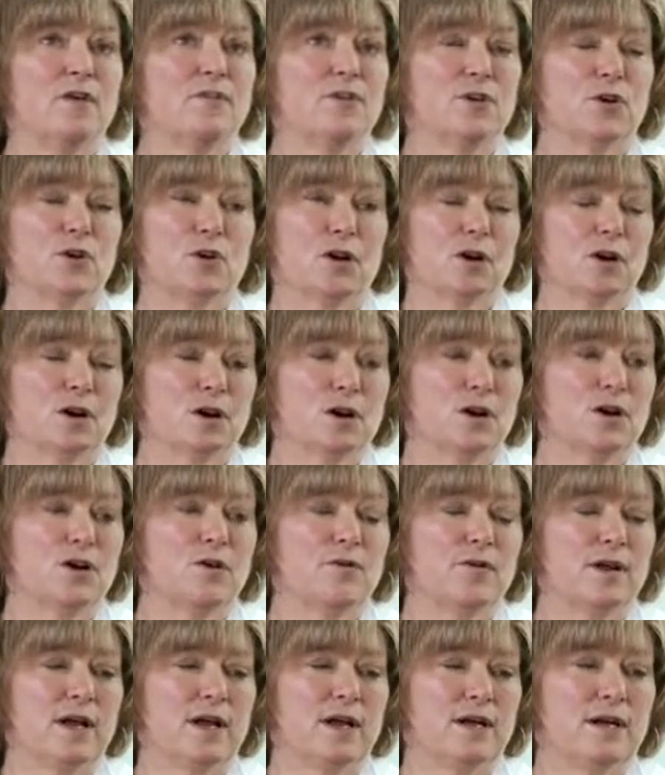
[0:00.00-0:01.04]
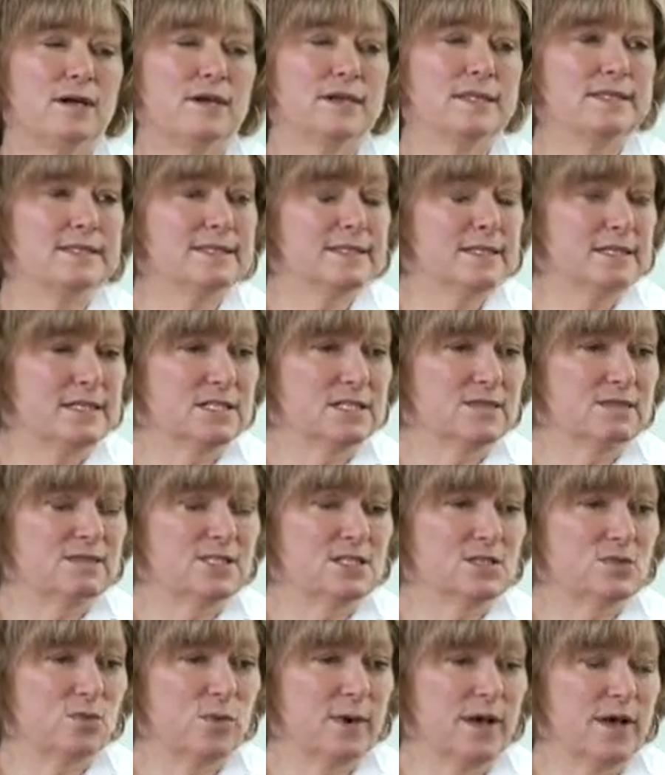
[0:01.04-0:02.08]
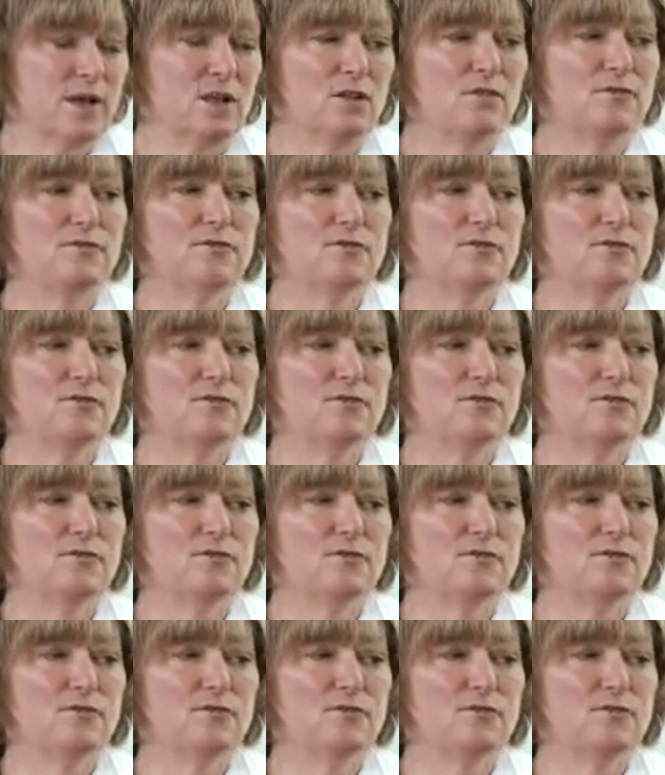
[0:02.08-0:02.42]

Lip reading: There are incentives as well